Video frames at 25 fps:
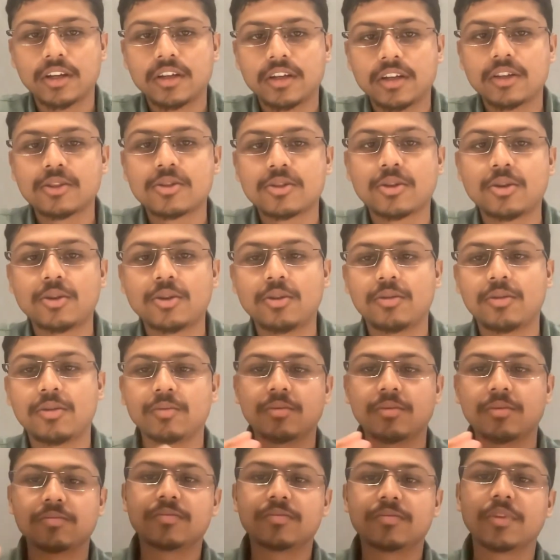
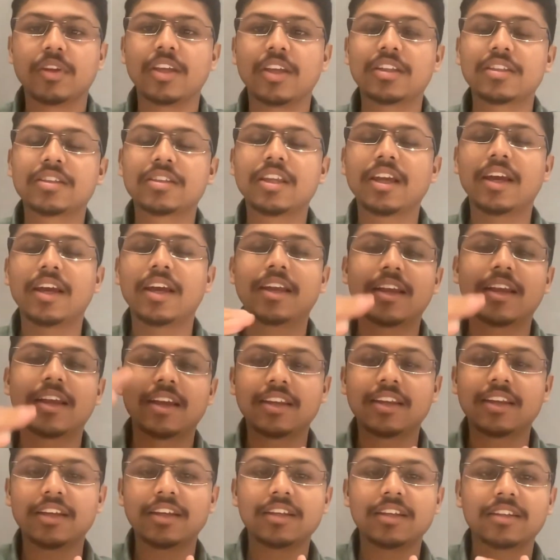So is there
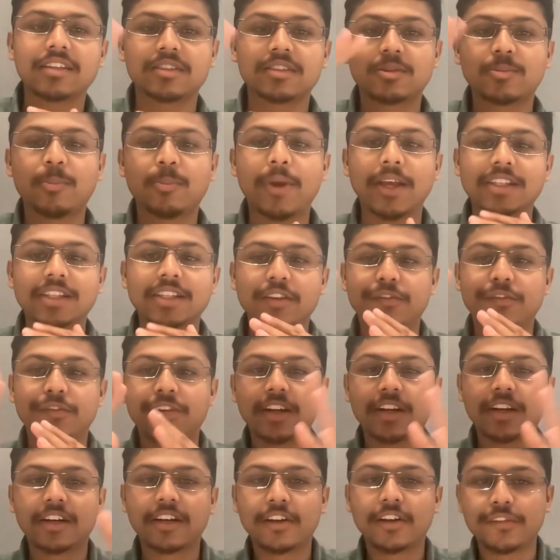any
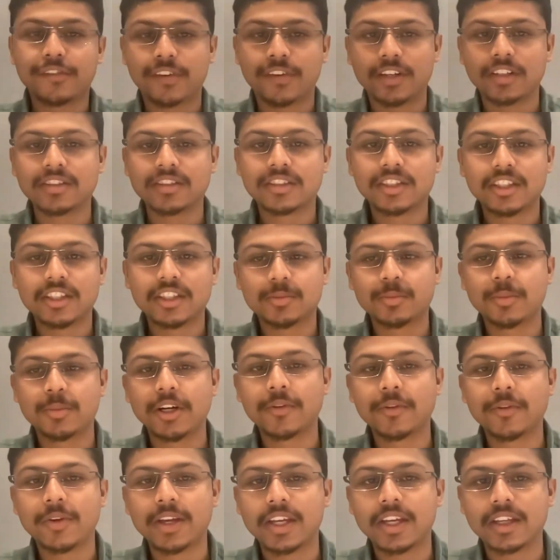specific differences
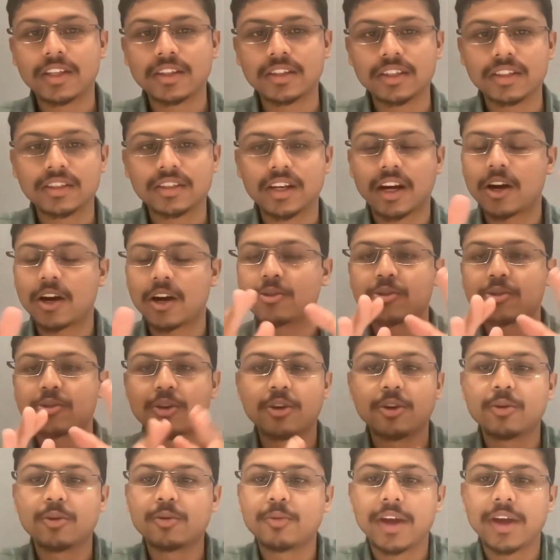between these rounds?
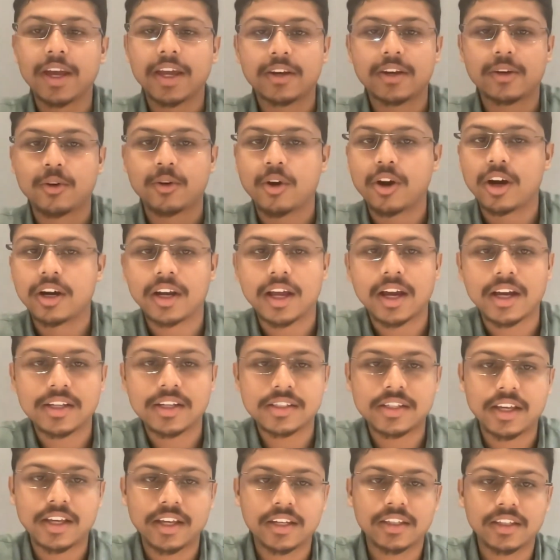So you were not
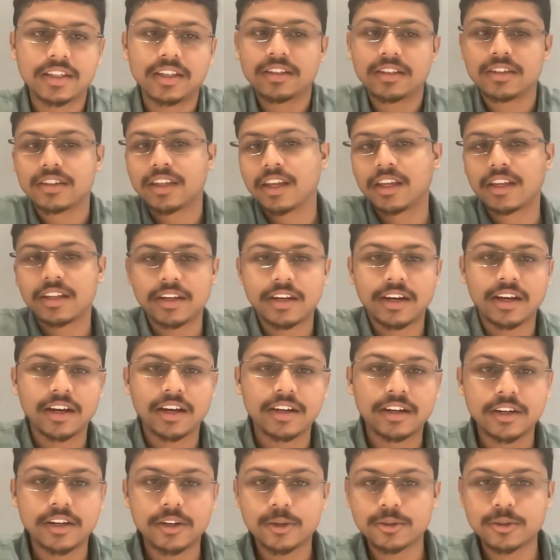asked anything
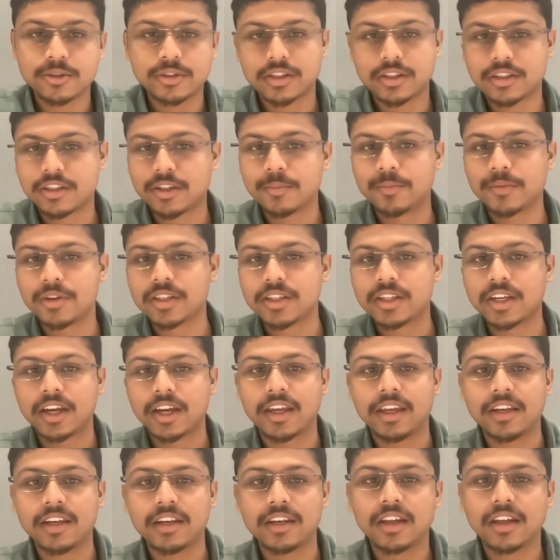related to system
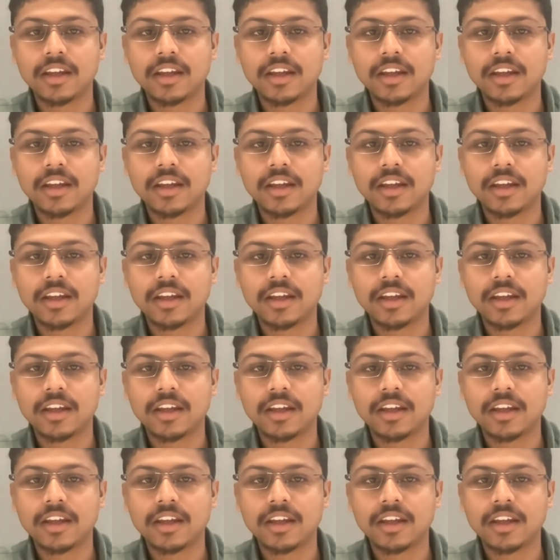design.